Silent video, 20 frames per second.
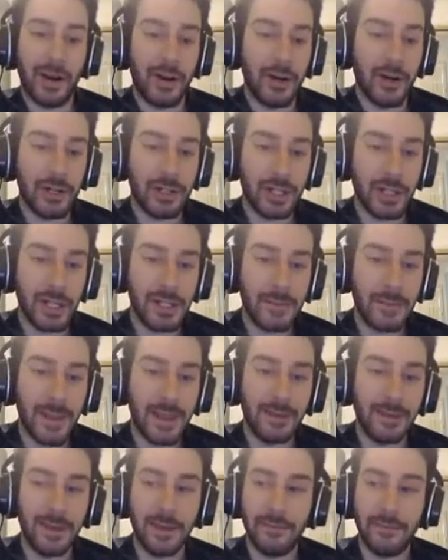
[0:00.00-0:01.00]
she's
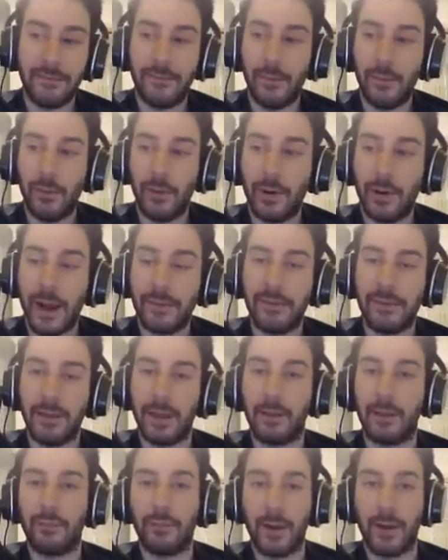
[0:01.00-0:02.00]
mainly for, I feel
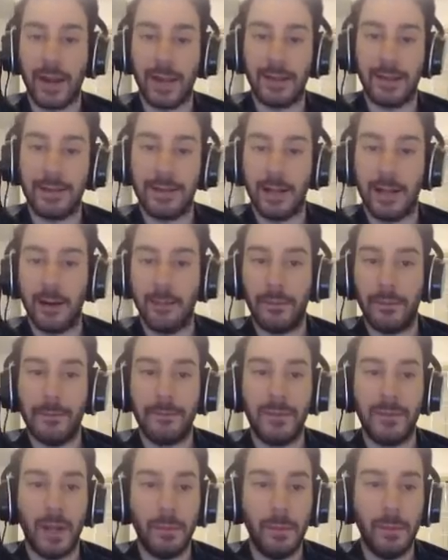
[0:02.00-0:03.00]
like, raids.
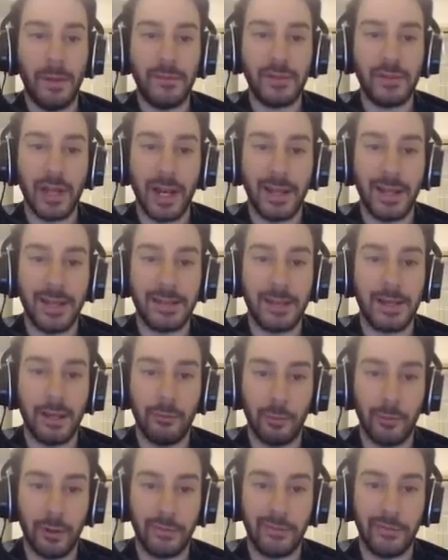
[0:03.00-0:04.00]
Double buff shenanigans
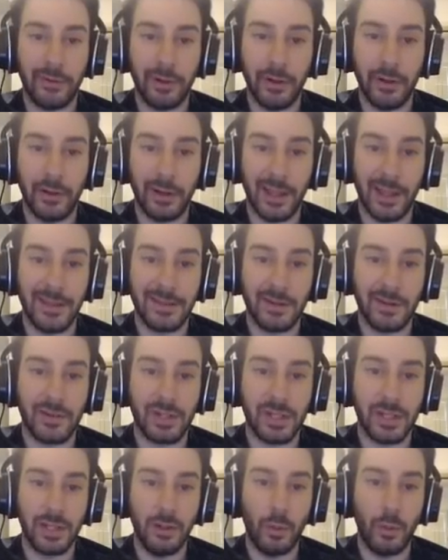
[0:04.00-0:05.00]
can work for her. Again, it's her
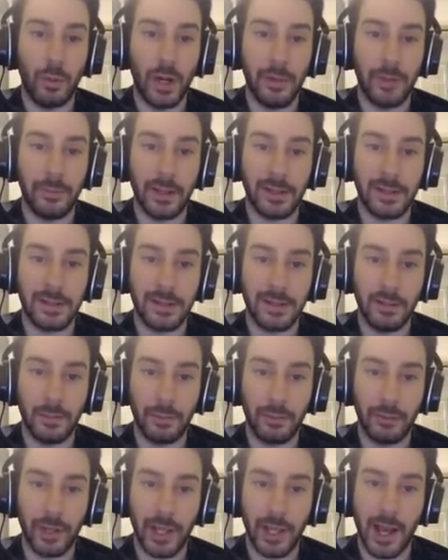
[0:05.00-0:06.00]
skill 1, but it's still a
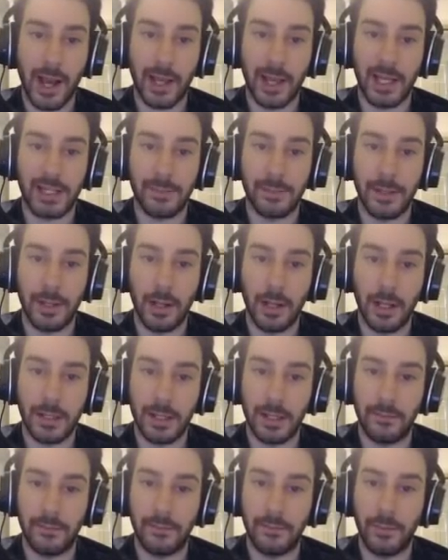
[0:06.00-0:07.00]
pretty high SP cost.
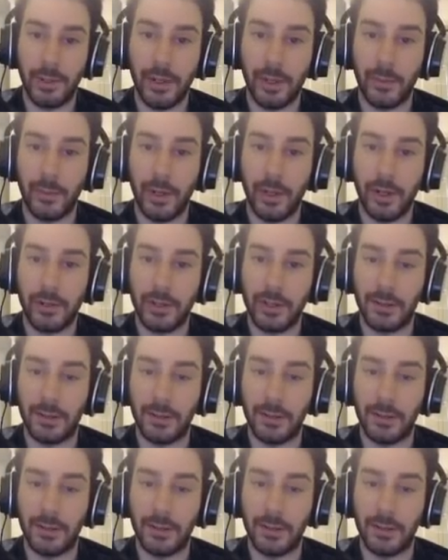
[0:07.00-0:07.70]
4,300 is a